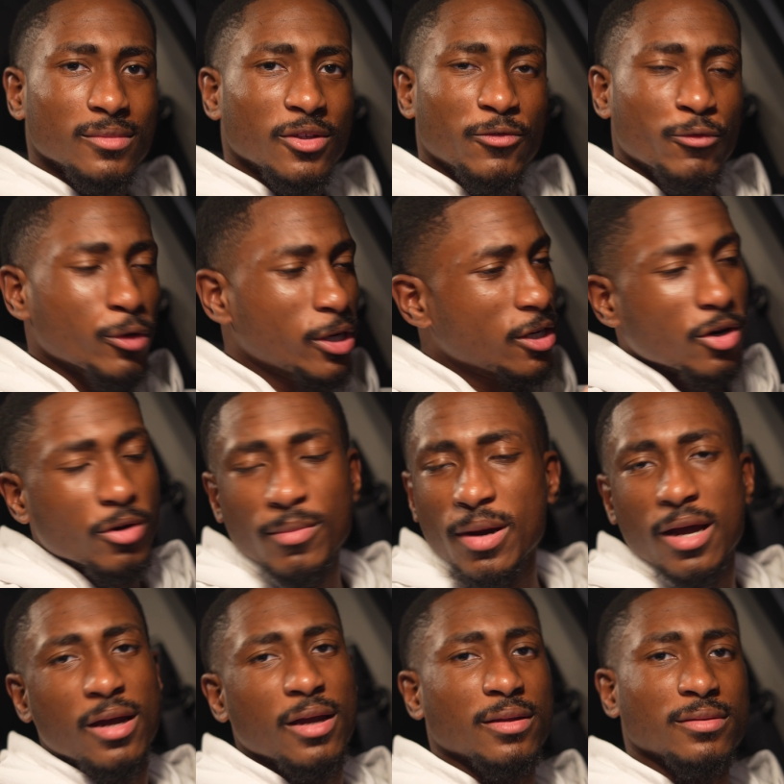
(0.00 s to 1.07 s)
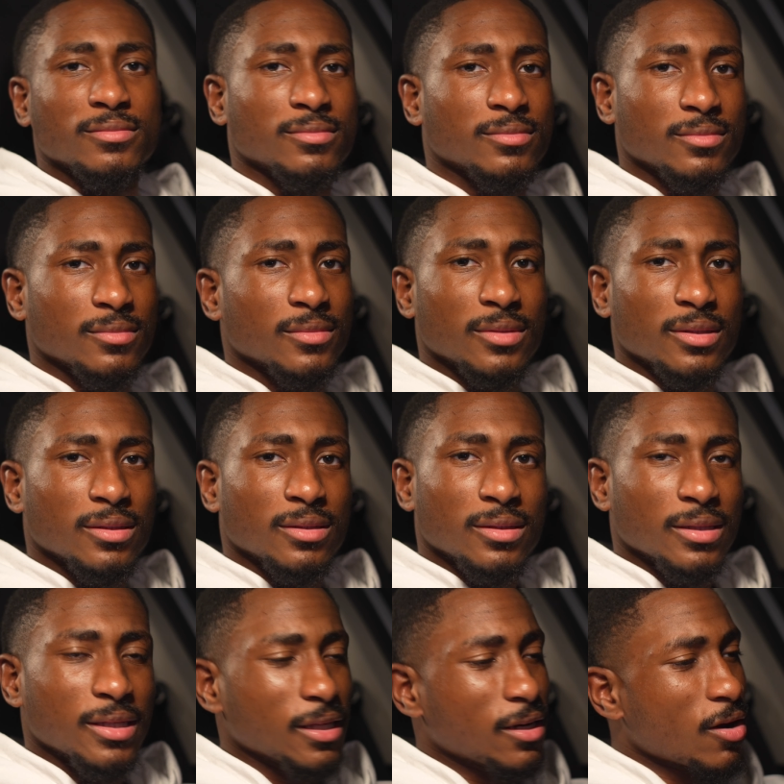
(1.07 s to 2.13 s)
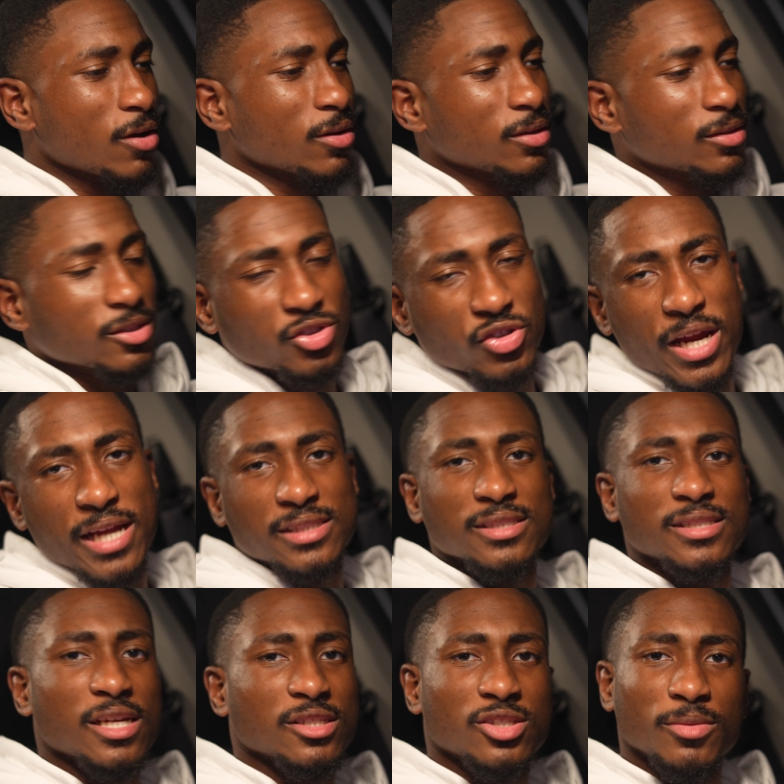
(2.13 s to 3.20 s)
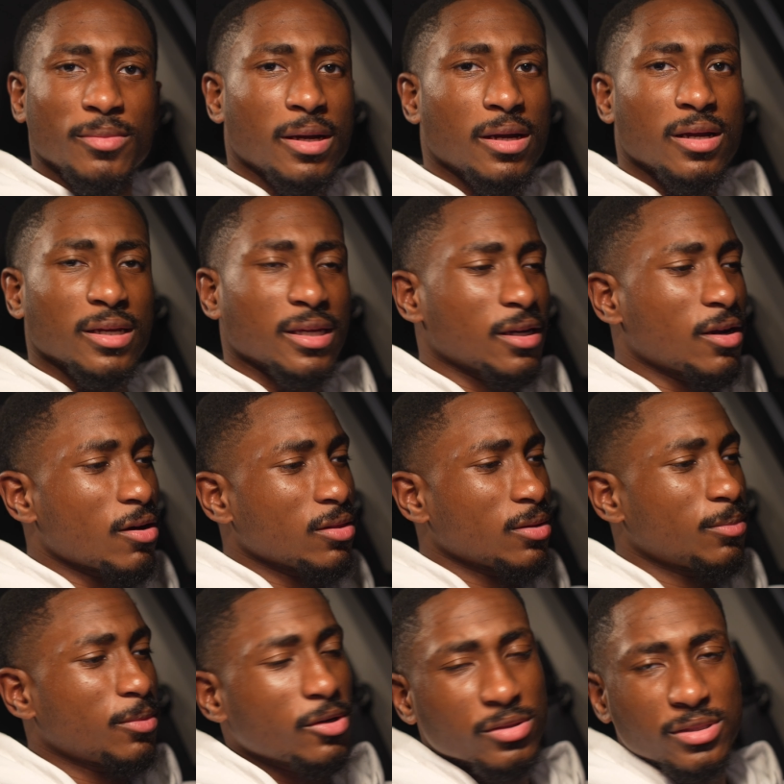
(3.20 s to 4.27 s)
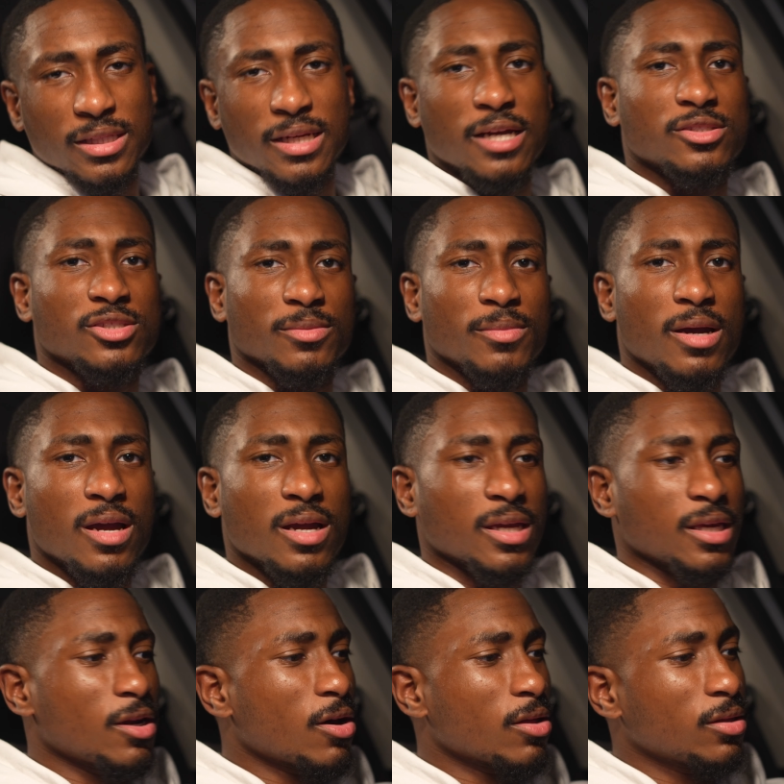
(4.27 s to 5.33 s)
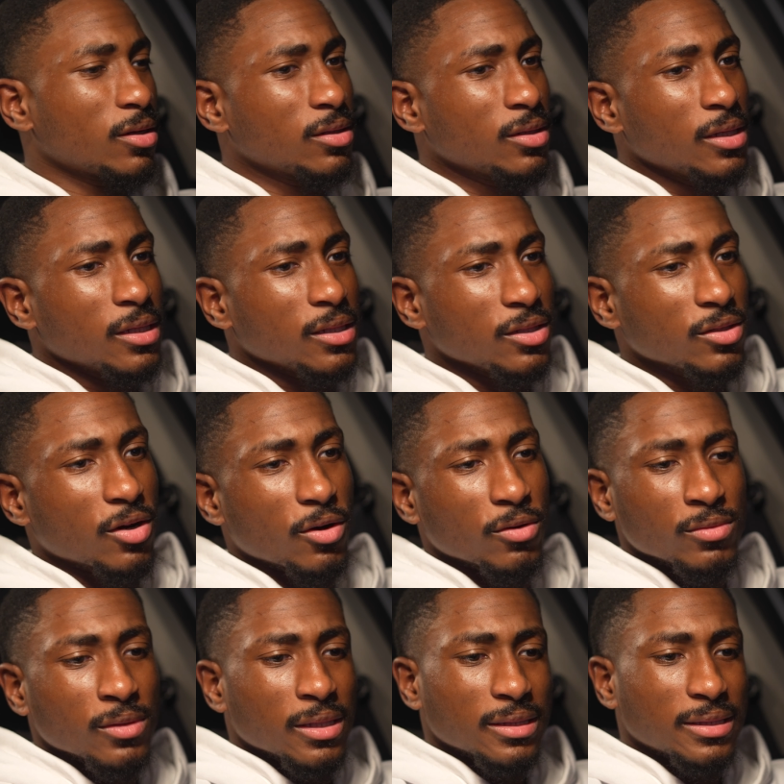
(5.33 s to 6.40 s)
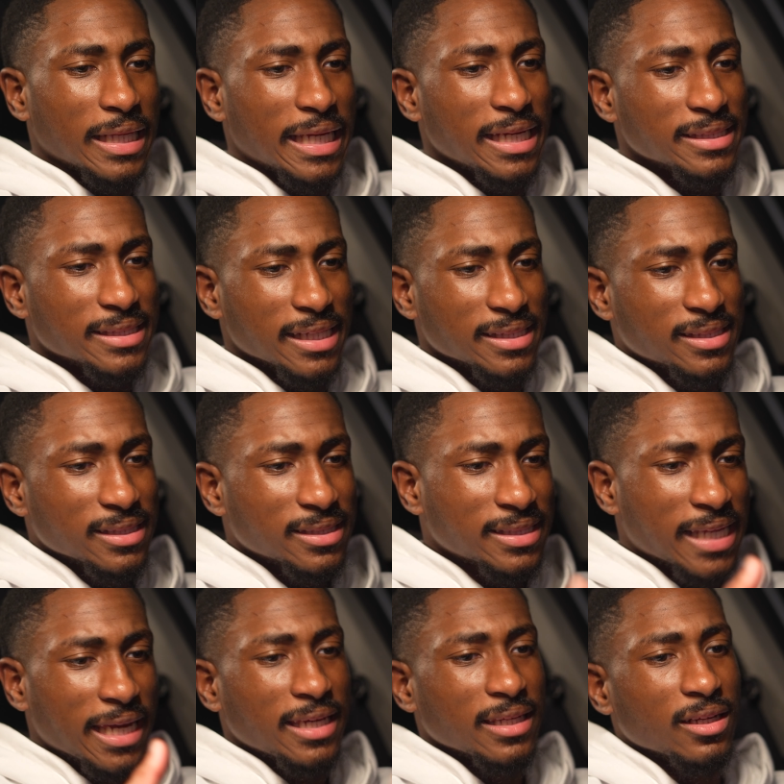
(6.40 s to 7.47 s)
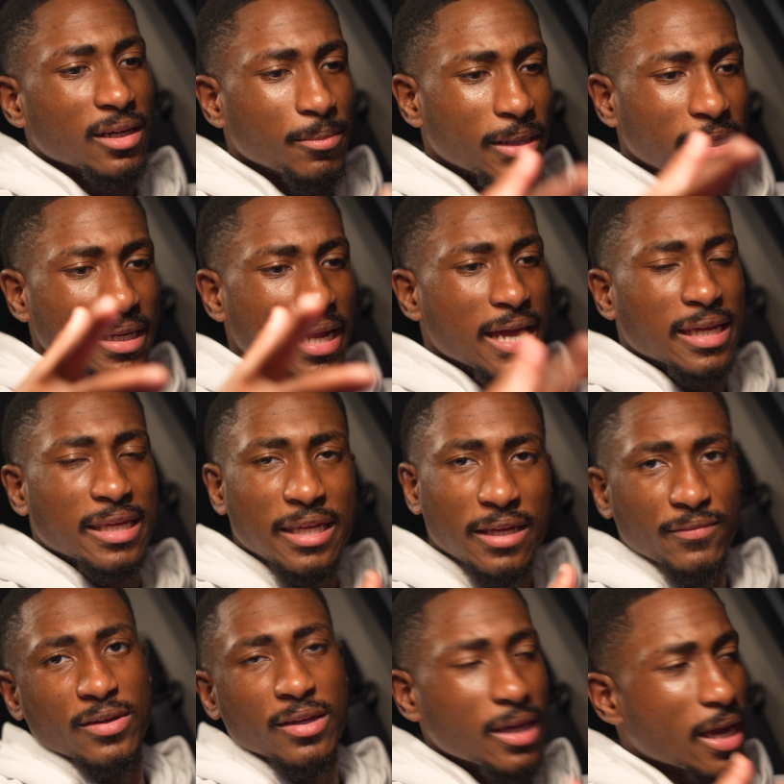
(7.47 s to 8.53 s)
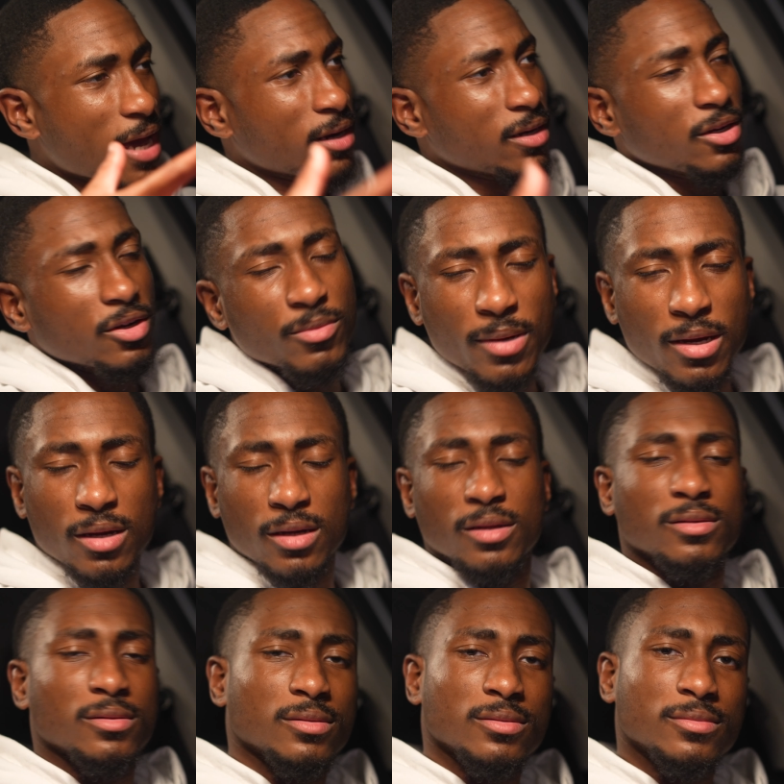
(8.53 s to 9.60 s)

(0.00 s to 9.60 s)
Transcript: Free your mind. Get all the distractions out your mind. Get all the bullshit out your mind. Get all the, you know, things that's just taking up and not giving out of your mind.